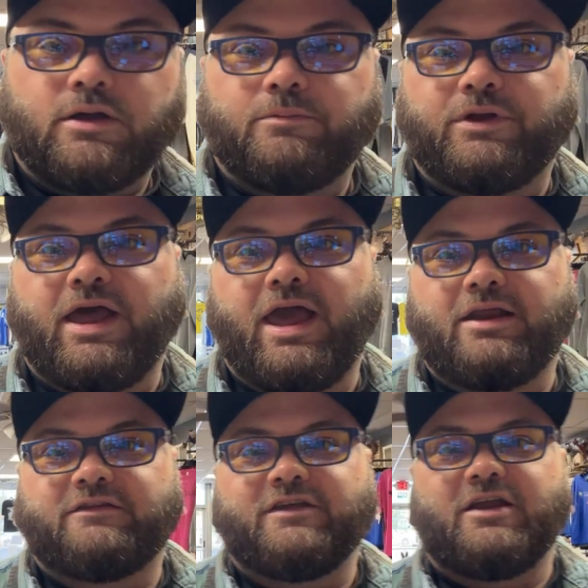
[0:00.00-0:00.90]
But I had
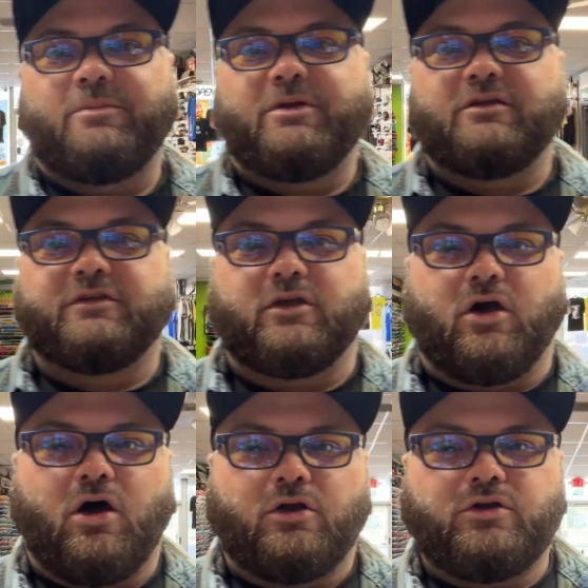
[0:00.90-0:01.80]
it set up, and I was like,
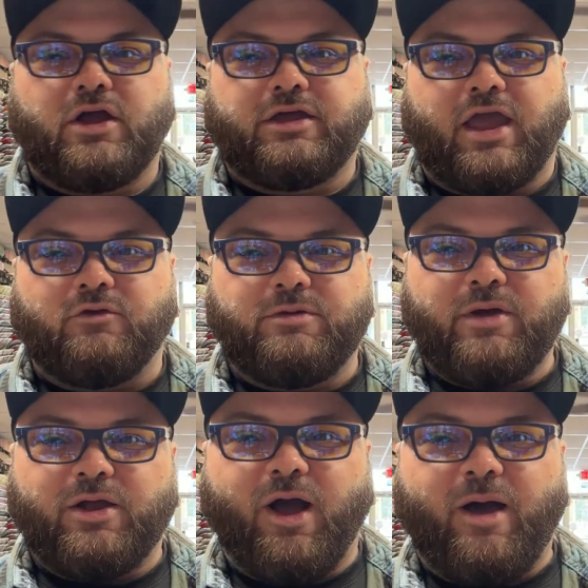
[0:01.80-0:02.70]
oh, dude, I can't read
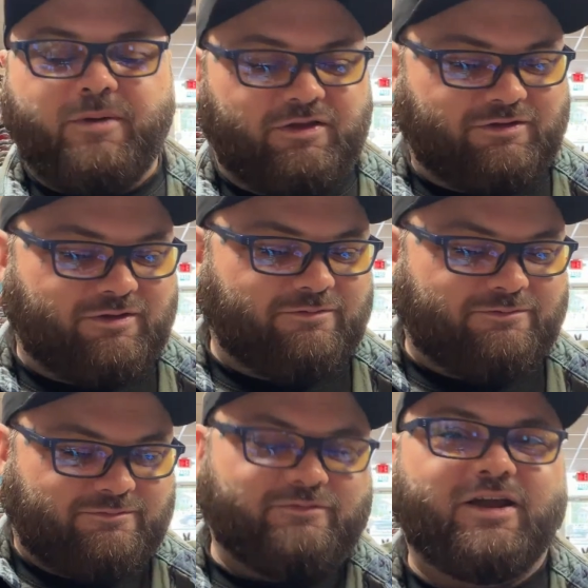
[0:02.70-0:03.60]
my comments. They're
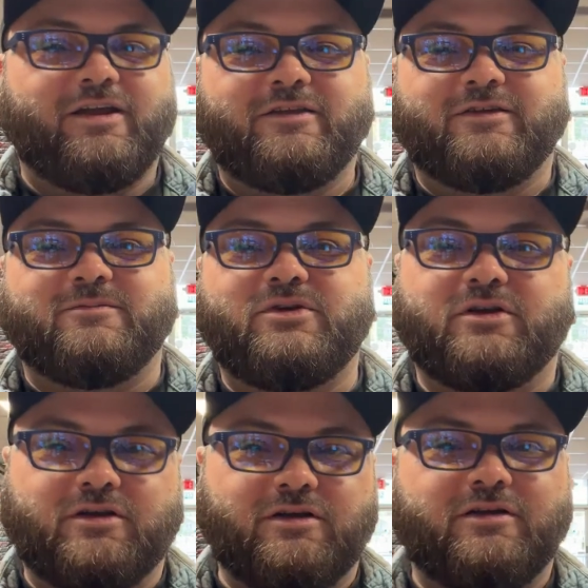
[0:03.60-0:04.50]
right here on the computer.